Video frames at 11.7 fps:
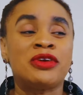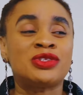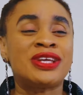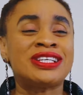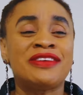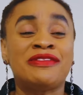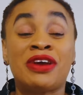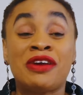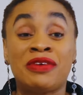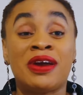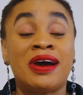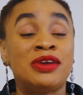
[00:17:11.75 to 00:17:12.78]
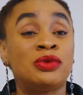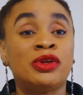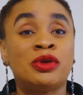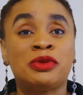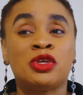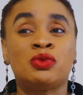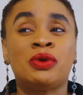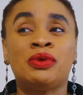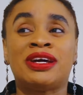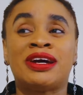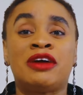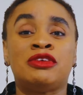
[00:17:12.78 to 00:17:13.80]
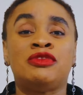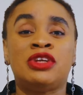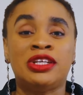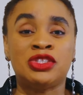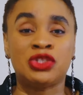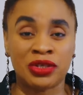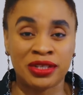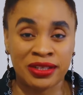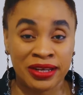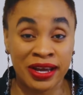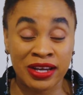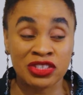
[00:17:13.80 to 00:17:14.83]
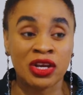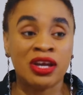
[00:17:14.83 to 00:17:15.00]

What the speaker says: So that's a very, very annoying opinion. The way we carry religion in Niger,